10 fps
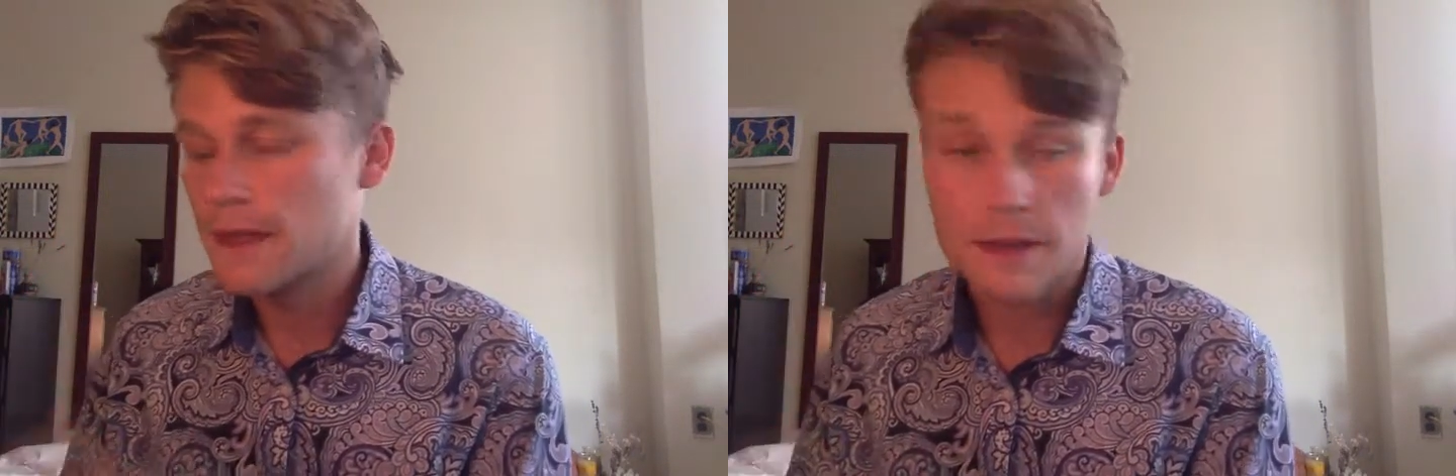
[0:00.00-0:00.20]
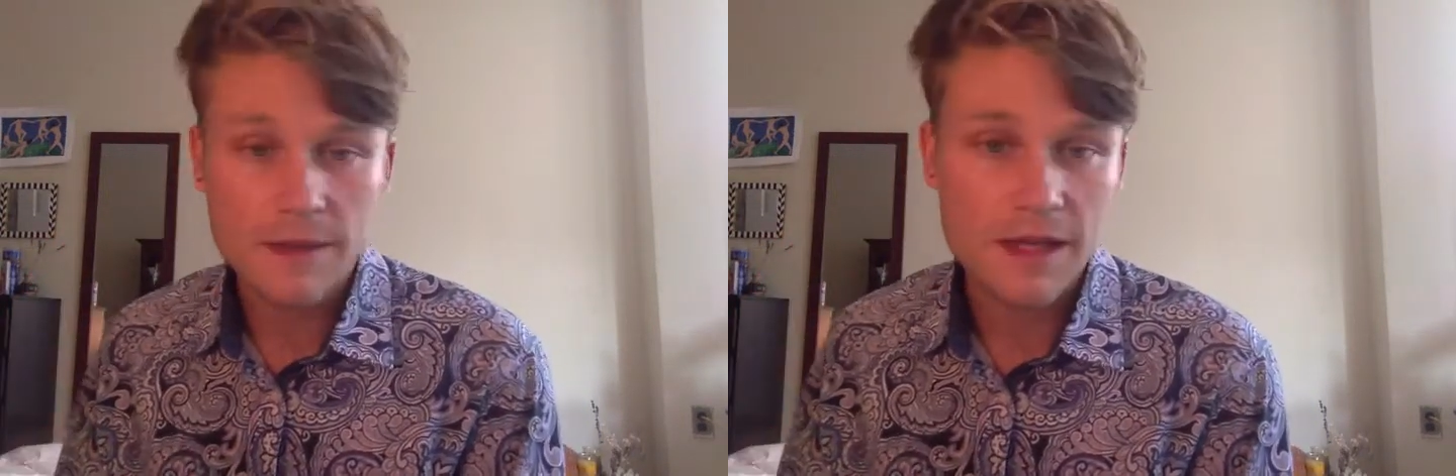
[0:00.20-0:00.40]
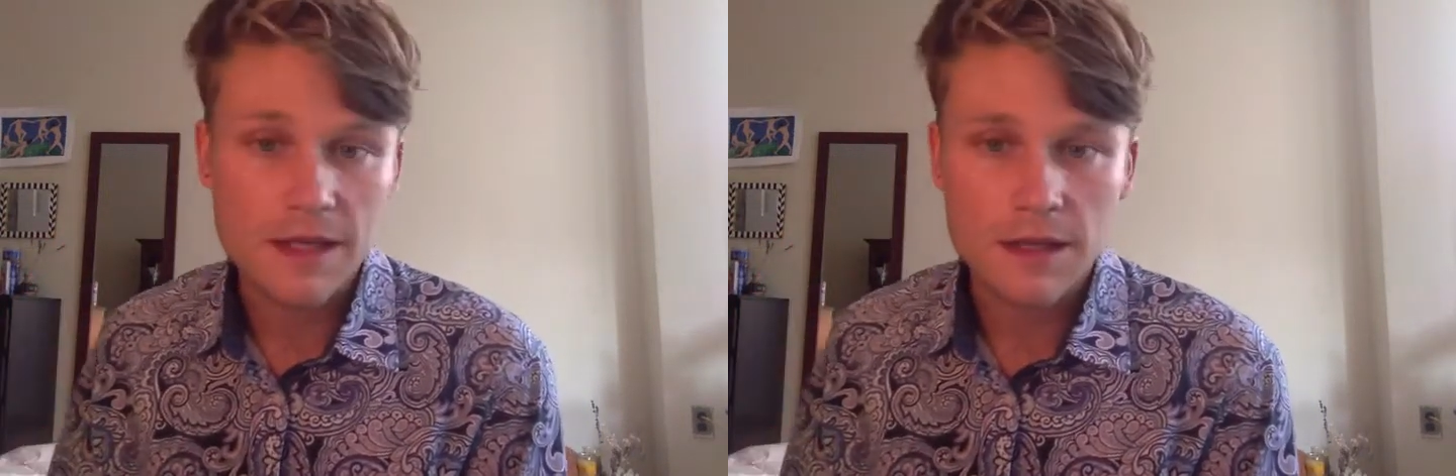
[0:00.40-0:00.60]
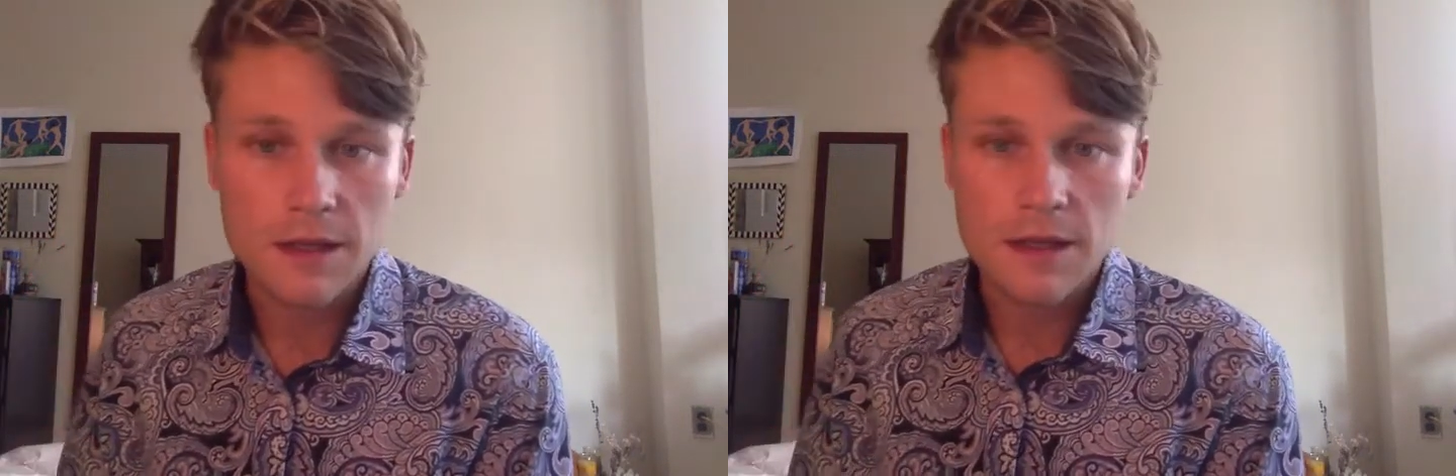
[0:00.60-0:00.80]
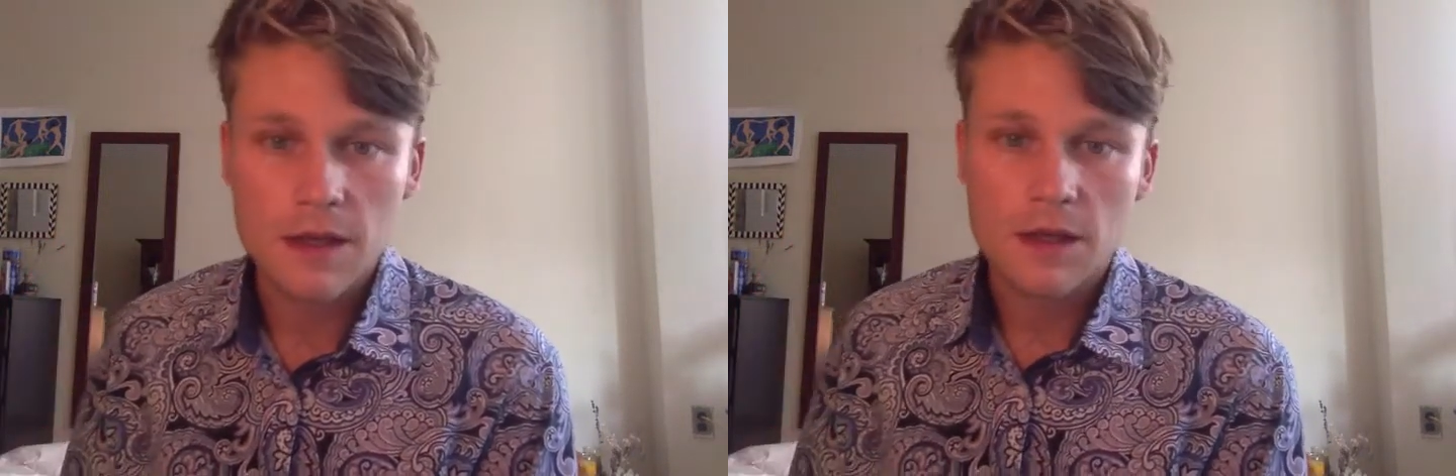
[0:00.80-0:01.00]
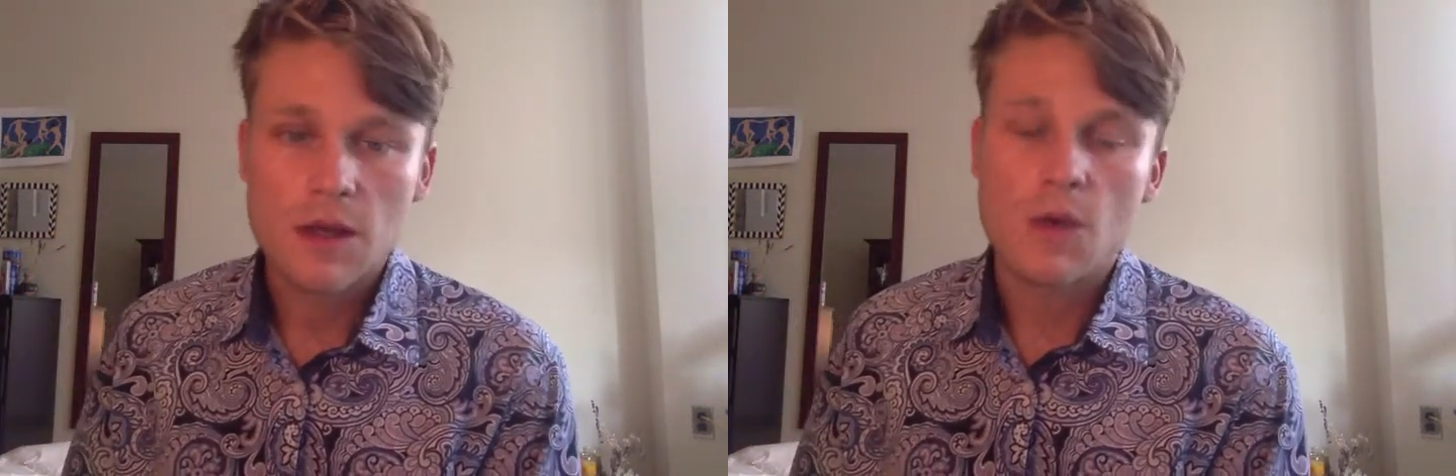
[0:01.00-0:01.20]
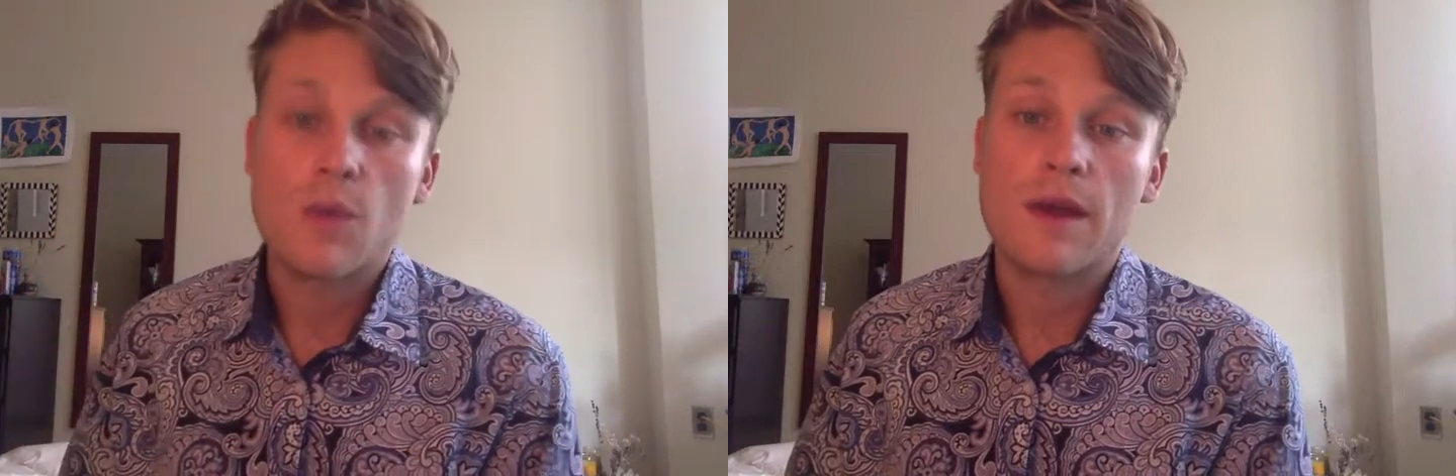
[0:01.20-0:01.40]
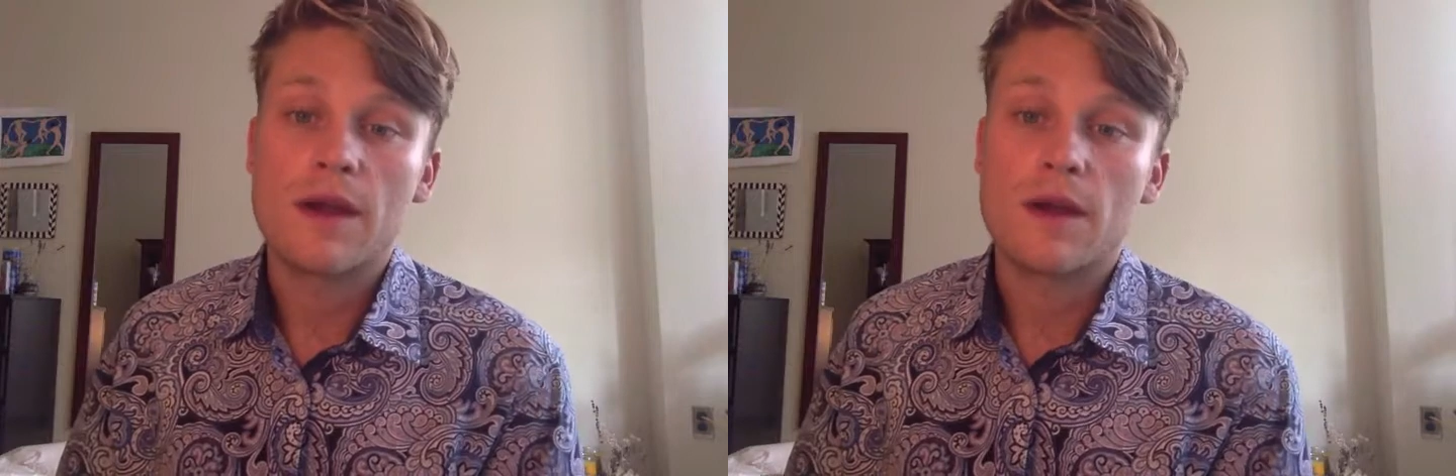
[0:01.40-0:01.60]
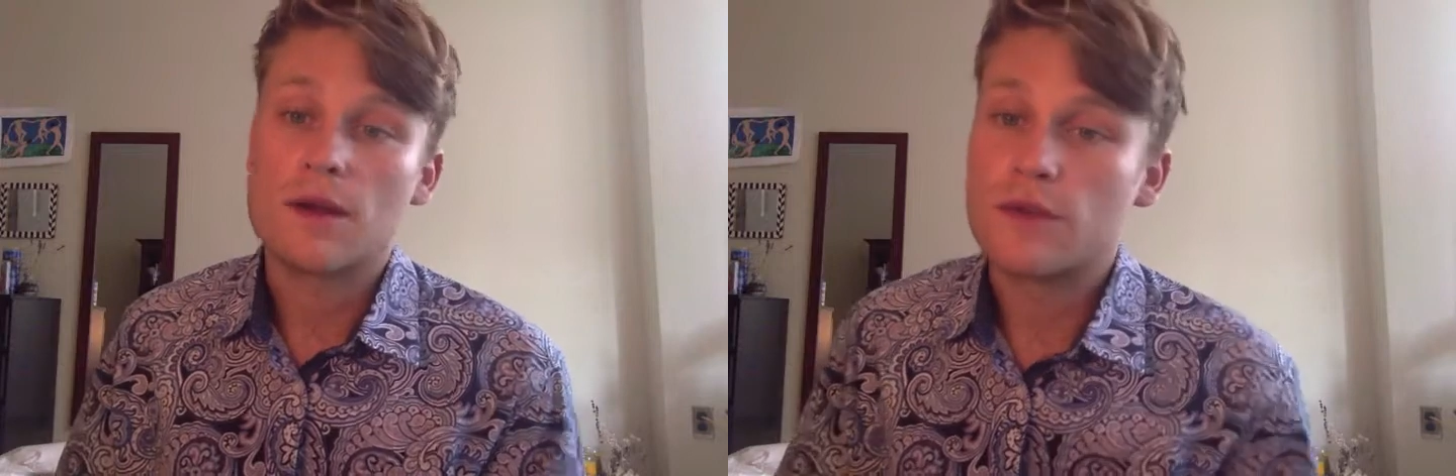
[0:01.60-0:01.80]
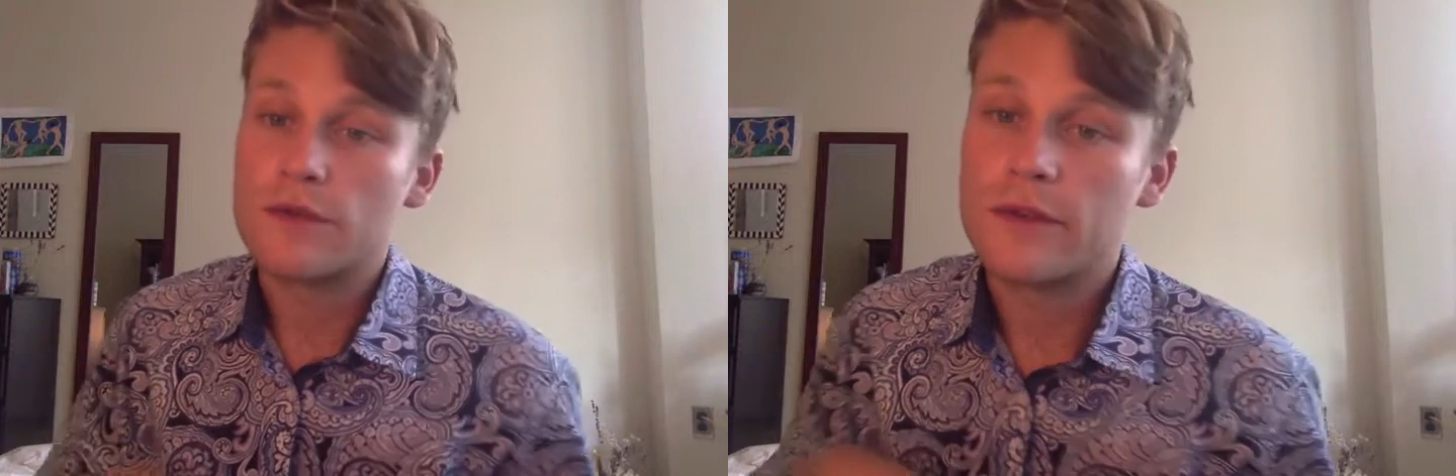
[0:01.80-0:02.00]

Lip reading: committed, where you've